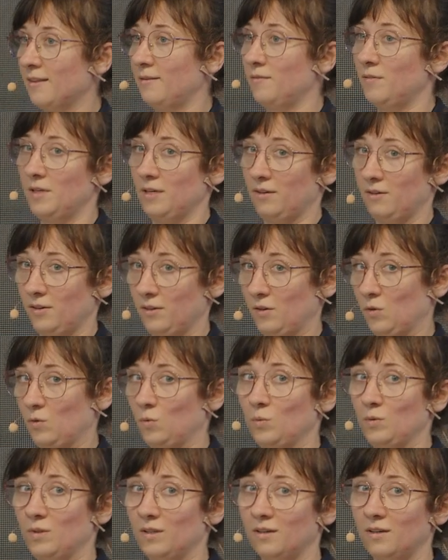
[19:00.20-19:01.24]
them.
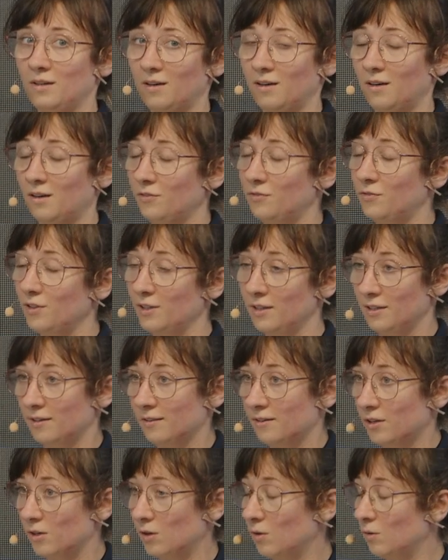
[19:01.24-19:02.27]
We are filling
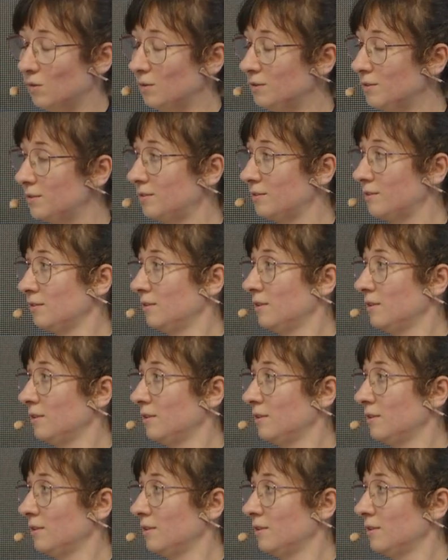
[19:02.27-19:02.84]
the holes